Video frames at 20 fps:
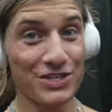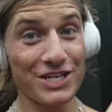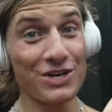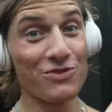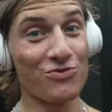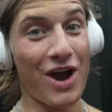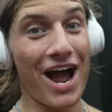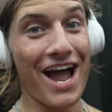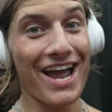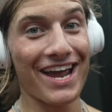see
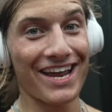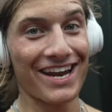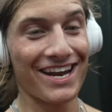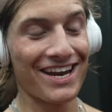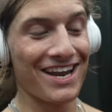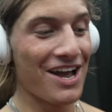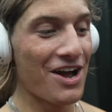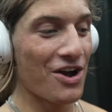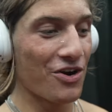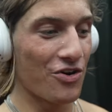Ryan
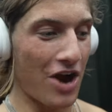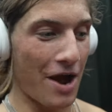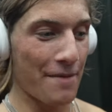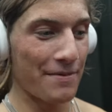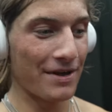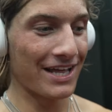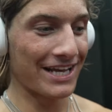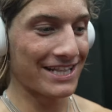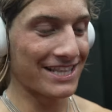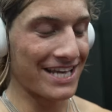grabbing
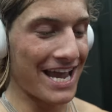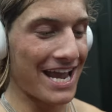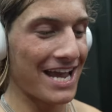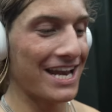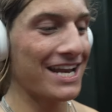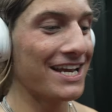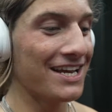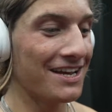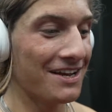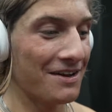like the
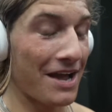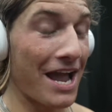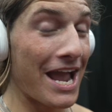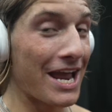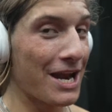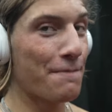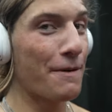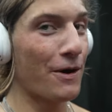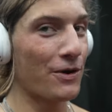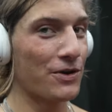
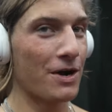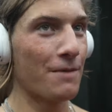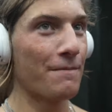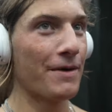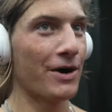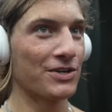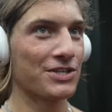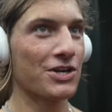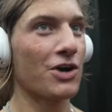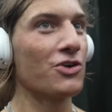80 pound
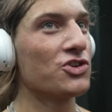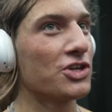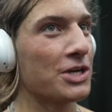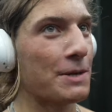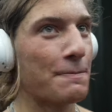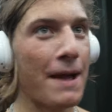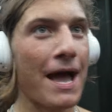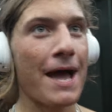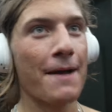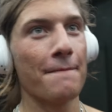dumbbells. So I was like,
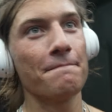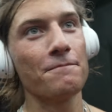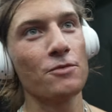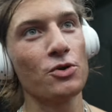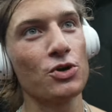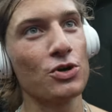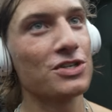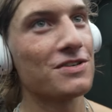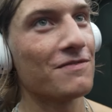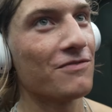bet, we're
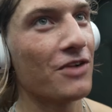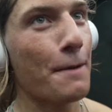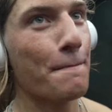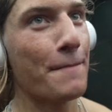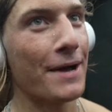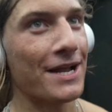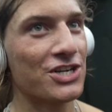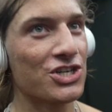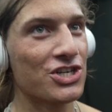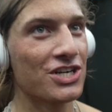doing some flat
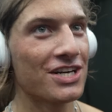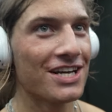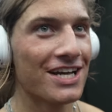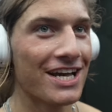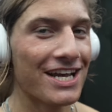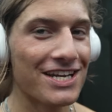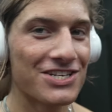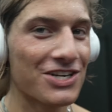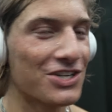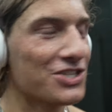bench.
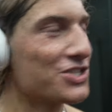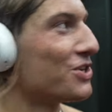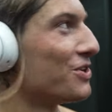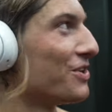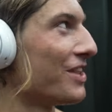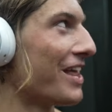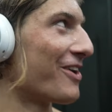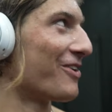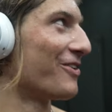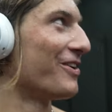He starts doing
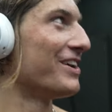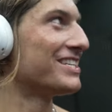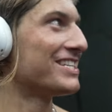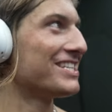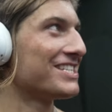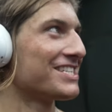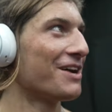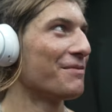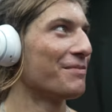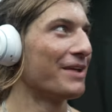lateral raises of